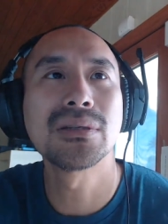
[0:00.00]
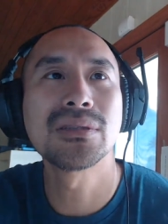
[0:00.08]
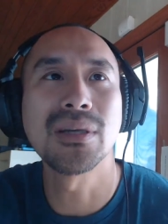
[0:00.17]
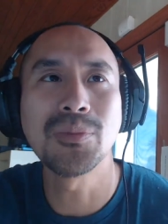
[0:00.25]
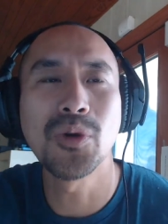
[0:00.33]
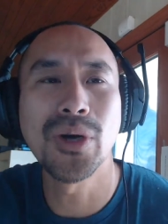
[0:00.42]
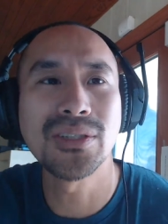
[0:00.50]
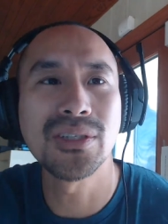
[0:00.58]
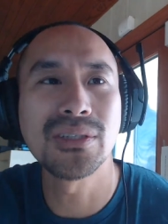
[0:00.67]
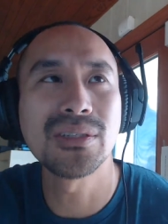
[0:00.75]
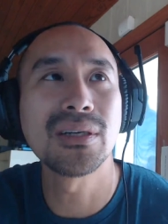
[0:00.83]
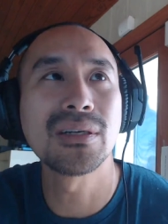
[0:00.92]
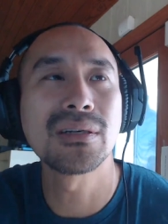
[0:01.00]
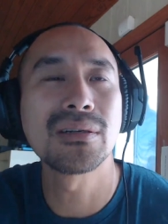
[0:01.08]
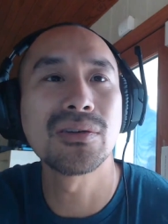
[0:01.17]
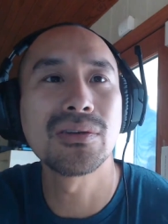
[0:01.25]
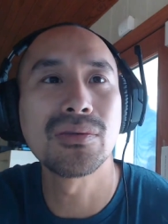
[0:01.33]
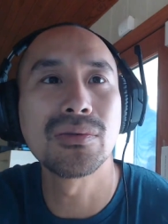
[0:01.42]
some questions here,
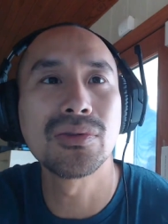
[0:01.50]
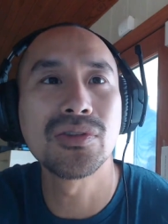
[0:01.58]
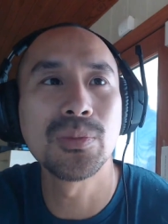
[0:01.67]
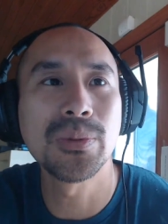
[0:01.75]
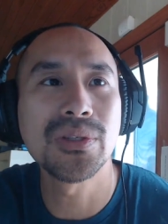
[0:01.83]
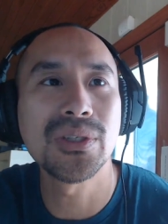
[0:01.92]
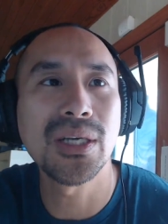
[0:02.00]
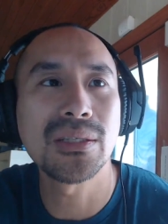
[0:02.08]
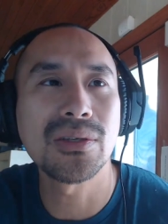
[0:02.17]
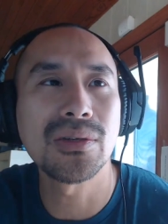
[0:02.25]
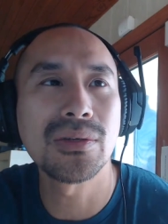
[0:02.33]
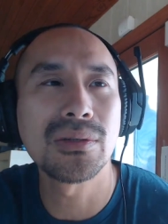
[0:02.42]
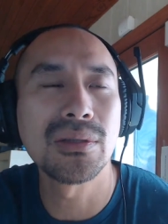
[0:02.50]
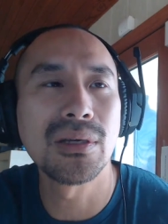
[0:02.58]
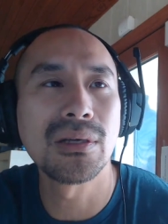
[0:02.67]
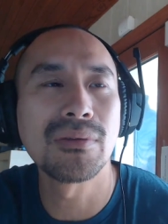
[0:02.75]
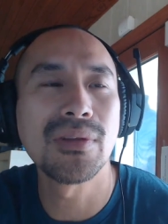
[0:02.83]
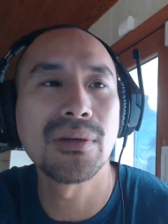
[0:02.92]
no super chat, so
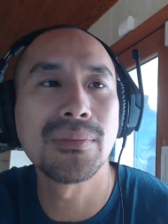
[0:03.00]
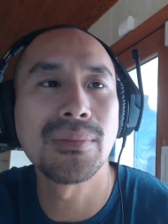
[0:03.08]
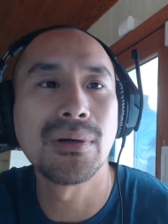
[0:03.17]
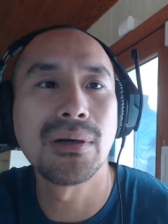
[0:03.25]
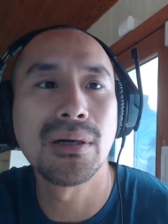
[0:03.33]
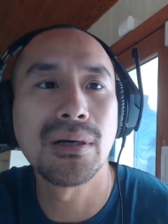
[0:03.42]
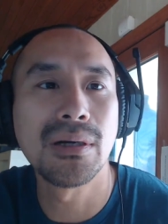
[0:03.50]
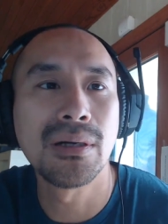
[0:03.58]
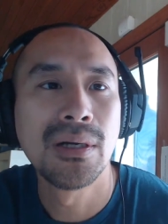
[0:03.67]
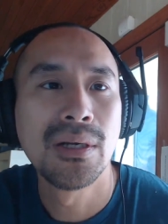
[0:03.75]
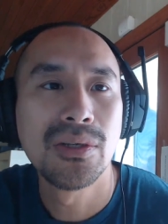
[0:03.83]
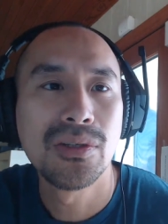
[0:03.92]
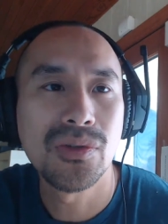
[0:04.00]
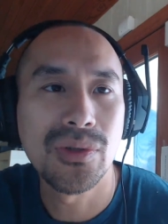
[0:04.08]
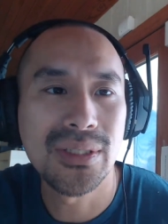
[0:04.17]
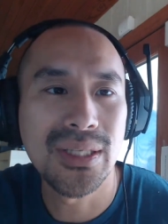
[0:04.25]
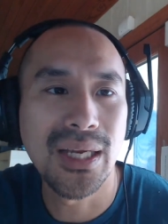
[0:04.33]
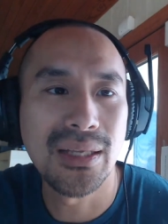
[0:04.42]
none of them are
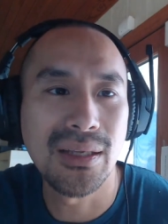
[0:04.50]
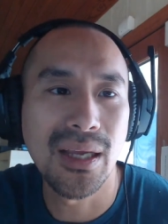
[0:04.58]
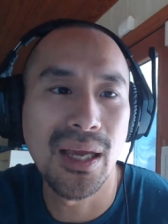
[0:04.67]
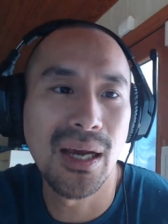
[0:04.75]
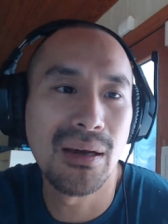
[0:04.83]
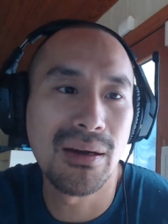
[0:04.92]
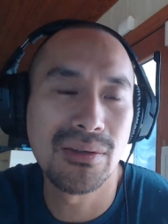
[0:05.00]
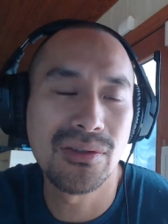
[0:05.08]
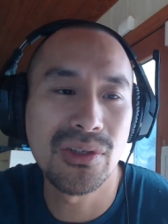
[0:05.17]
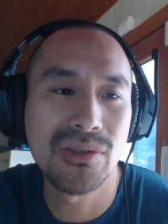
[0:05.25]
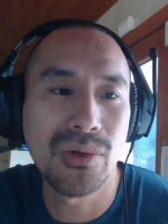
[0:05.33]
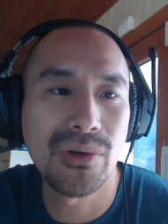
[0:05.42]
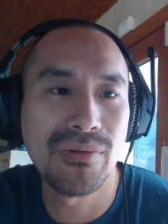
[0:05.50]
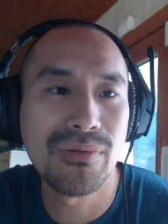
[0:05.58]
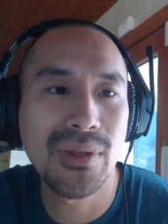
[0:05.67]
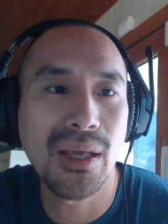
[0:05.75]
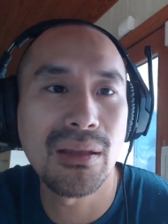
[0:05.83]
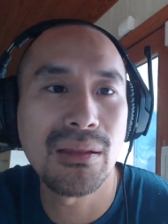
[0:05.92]
sort of standing out. I'll just
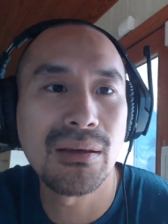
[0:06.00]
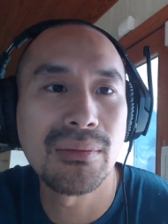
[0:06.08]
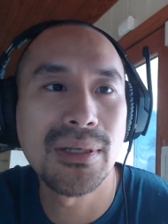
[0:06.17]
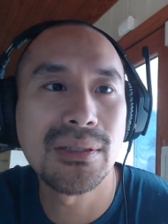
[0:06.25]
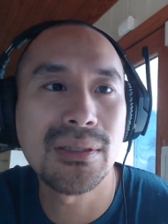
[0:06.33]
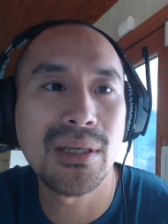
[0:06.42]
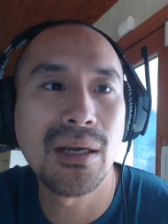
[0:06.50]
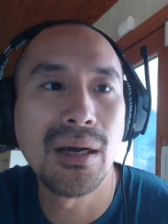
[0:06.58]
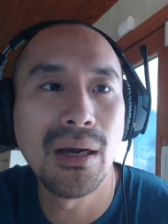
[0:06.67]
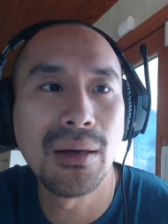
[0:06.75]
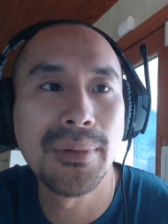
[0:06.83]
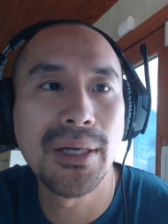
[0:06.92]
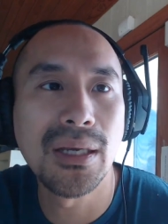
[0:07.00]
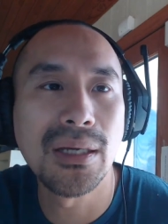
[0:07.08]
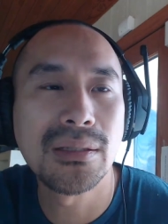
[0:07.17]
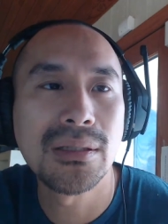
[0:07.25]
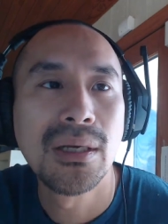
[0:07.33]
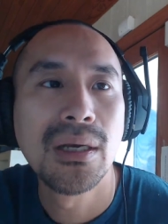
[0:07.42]
sort of take them as they come, I
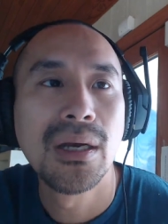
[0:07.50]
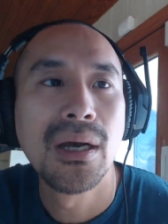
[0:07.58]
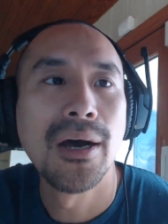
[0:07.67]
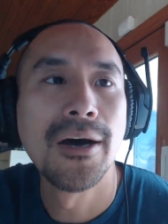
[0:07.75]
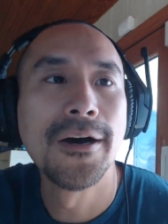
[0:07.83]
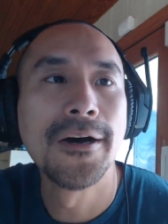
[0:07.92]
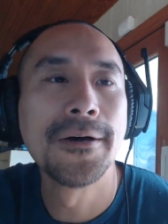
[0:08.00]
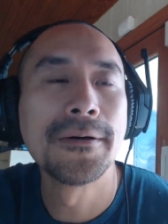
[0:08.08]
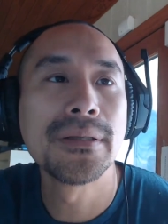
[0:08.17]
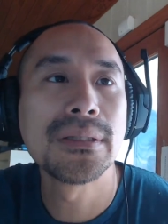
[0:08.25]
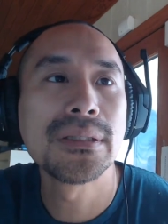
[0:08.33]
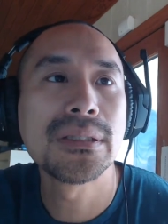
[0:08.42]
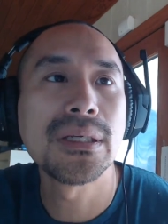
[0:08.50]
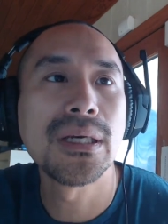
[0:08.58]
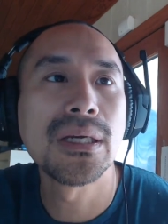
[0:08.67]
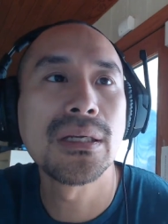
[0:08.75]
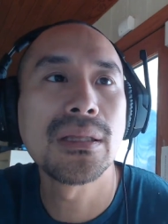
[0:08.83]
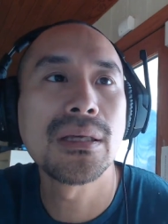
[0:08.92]
guess. Let's
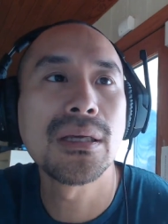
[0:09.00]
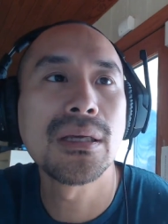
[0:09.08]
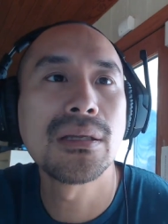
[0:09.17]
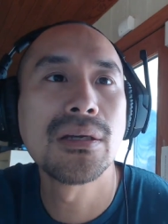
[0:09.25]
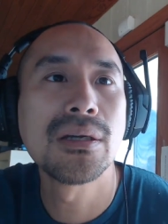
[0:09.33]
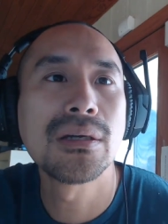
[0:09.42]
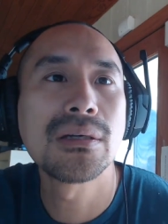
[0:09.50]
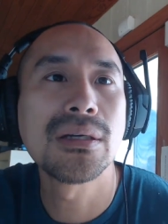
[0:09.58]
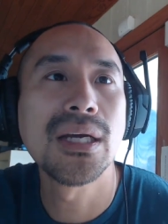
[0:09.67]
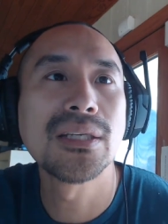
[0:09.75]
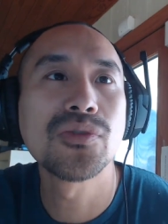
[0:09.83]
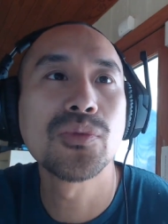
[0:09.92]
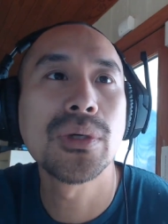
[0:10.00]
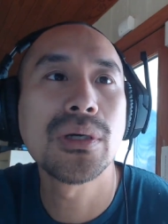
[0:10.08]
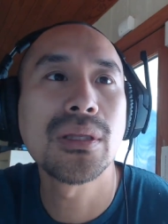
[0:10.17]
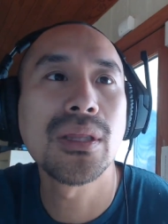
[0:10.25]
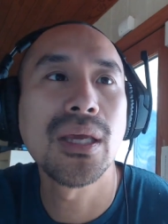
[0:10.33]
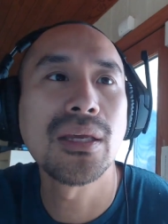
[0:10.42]
see, anything in here? Nice
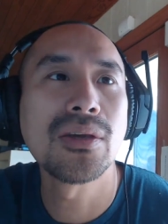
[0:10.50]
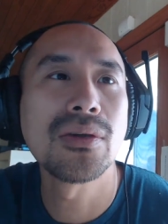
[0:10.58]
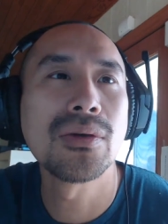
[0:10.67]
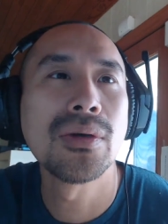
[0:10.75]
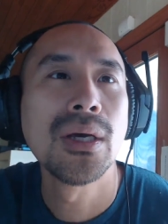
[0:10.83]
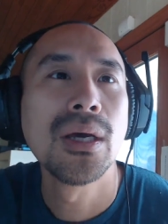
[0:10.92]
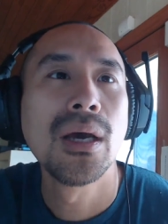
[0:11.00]
work, thank you.